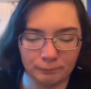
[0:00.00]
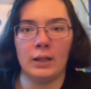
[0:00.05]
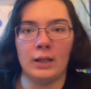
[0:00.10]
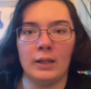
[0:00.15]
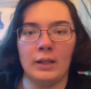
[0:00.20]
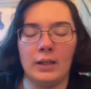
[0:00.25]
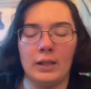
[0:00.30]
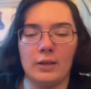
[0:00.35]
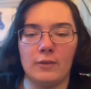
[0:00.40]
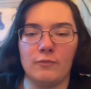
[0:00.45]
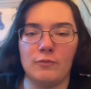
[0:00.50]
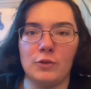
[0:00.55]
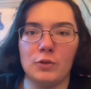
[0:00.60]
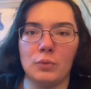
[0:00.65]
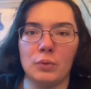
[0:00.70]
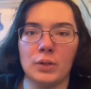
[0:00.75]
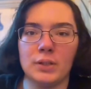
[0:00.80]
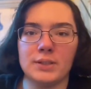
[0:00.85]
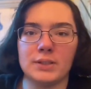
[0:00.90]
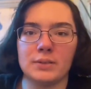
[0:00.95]
If you
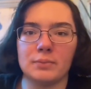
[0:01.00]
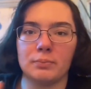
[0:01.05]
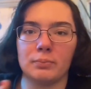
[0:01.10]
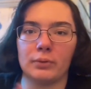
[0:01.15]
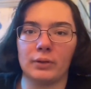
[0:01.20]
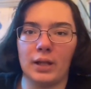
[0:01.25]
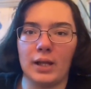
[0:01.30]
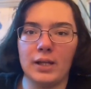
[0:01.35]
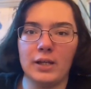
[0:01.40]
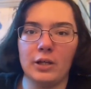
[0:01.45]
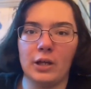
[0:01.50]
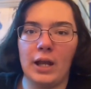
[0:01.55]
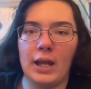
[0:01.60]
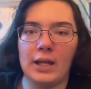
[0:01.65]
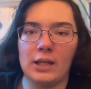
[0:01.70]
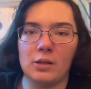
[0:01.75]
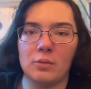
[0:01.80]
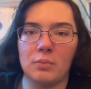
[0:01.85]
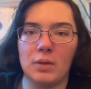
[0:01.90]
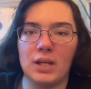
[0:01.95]
want to play your
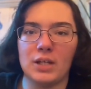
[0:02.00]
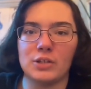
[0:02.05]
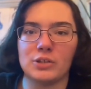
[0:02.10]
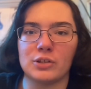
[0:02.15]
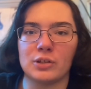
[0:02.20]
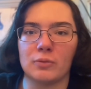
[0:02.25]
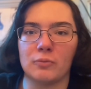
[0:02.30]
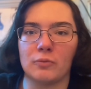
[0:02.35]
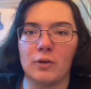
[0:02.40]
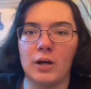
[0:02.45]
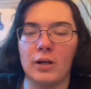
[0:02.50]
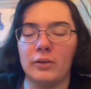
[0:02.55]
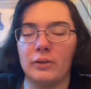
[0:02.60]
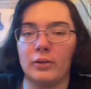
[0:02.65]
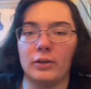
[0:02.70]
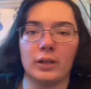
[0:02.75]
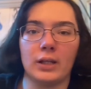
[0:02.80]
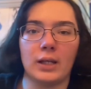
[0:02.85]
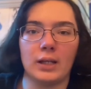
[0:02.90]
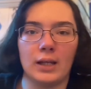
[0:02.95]
animation while
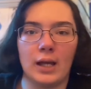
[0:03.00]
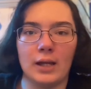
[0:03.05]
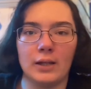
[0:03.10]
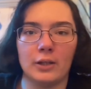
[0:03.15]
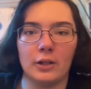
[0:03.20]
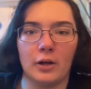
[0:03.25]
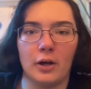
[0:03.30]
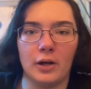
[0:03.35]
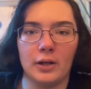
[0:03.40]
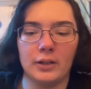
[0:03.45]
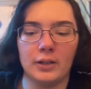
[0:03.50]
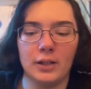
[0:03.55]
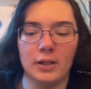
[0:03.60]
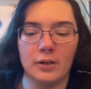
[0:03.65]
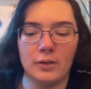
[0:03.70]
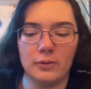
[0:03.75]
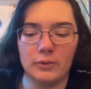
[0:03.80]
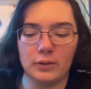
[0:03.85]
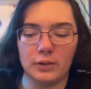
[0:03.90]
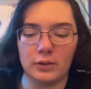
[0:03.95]
looking at your
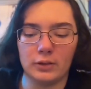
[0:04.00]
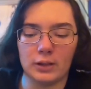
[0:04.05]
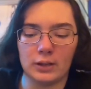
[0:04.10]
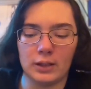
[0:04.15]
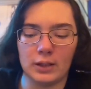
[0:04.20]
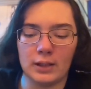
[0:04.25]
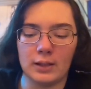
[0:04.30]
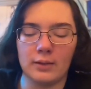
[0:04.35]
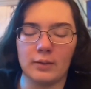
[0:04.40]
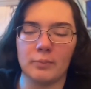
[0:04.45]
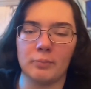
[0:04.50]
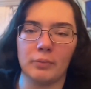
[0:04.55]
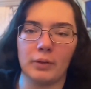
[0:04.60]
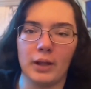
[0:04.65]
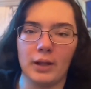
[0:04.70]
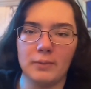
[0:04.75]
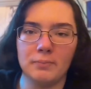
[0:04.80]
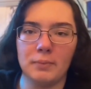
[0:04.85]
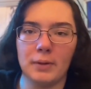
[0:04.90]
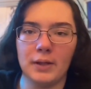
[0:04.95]
audio, you can hit the
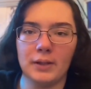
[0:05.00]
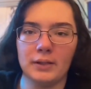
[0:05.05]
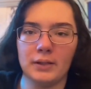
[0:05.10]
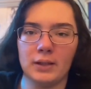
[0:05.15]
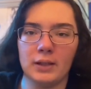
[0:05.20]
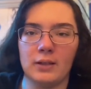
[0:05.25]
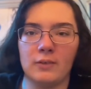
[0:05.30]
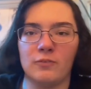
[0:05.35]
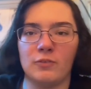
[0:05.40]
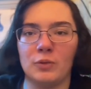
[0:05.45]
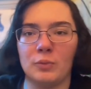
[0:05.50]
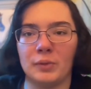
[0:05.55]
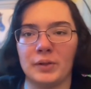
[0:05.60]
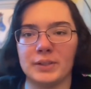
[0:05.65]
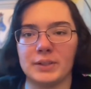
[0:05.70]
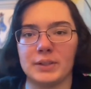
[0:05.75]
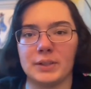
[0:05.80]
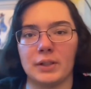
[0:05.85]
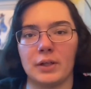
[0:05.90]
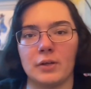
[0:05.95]
play button. If you
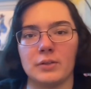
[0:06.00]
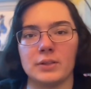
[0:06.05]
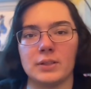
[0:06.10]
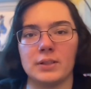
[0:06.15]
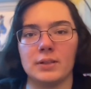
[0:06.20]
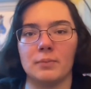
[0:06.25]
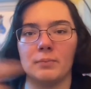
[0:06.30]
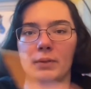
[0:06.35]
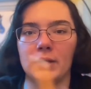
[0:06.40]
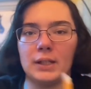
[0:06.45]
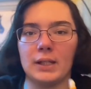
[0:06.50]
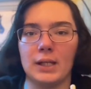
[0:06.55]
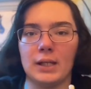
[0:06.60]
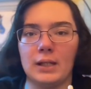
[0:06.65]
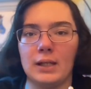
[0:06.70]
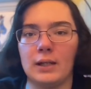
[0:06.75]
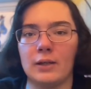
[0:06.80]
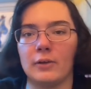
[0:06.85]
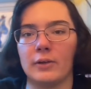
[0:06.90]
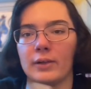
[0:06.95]
want to go to the
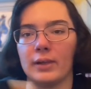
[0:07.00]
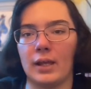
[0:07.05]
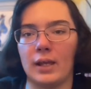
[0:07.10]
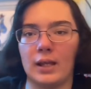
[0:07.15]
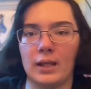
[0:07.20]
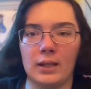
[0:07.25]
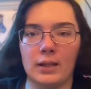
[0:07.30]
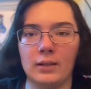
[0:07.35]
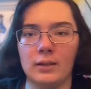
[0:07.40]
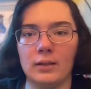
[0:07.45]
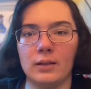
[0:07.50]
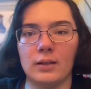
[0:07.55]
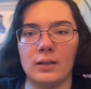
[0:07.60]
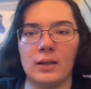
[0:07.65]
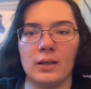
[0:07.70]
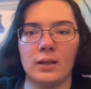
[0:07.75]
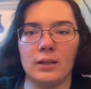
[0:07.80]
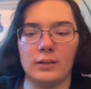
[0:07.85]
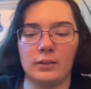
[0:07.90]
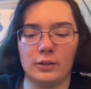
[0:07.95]
beginning or the end,
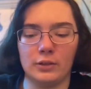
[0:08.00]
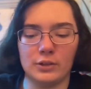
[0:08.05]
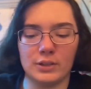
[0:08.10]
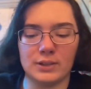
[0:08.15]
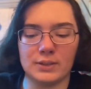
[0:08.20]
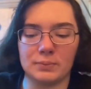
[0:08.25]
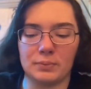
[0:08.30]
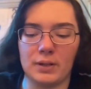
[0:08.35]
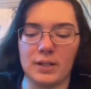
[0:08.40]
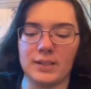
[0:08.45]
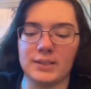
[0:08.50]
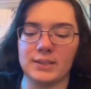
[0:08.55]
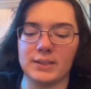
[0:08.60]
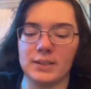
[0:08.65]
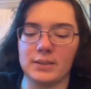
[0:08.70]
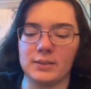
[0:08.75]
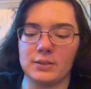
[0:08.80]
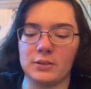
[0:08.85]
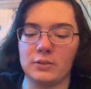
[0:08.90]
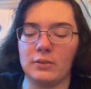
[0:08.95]
you just press
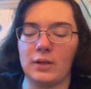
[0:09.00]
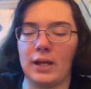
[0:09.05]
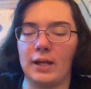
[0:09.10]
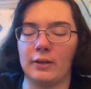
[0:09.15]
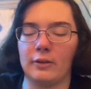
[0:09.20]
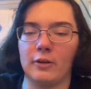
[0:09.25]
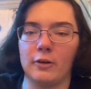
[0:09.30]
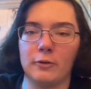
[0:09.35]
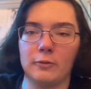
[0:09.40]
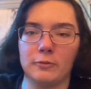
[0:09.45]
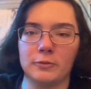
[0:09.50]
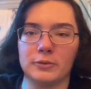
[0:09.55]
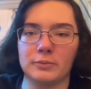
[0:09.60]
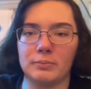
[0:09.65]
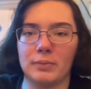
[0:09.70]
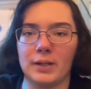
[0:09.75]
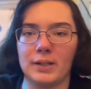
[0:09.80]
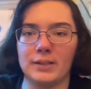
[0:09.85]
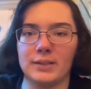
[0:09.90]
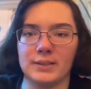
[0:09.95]
the 2 arrows
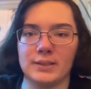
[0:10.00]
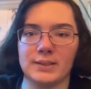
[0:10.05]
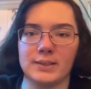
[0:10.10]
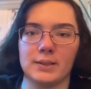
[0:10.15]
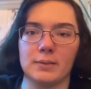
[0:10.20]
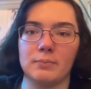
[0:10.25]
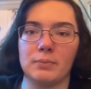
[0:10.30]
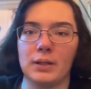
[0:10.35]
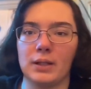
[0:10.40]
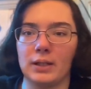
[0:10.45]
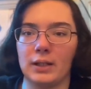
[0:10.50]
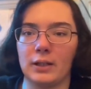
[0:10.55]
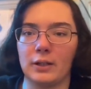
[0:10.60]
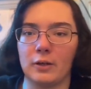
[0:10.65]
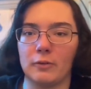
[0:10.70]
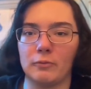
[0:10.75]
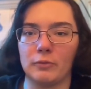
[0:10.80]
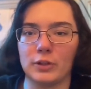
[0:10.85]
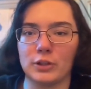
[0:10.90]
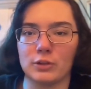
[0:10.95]
buttons depending
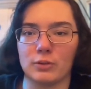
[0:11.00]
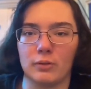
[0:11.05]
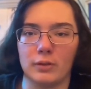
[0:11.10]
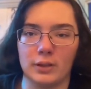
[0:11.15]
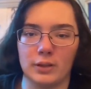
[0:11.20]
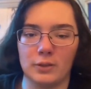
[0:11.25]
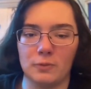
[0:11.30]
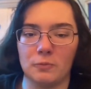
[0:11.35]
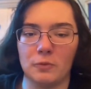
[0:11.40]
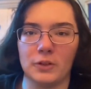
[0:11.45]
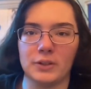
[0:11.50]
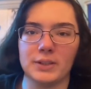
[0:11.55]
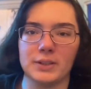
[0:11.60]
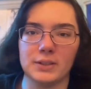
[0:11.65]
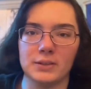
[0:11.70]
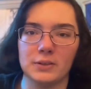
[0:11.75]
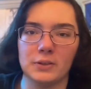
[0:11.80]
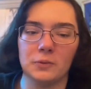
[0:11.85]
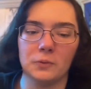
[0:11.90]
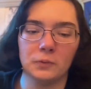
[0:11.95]
on which one you want to
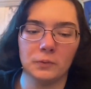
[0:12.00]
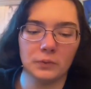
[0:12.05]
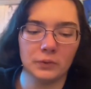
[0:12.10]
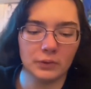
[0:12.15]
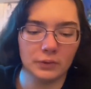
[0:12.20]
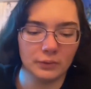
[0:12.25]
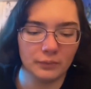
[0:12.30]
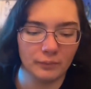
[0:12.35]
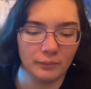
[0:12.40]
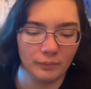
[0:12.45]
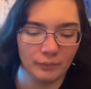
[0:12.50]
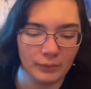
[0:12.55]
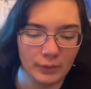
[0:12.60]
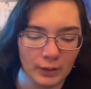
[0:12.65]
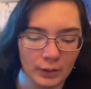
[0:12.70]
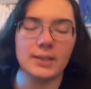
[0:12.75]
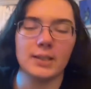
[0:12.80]
do. To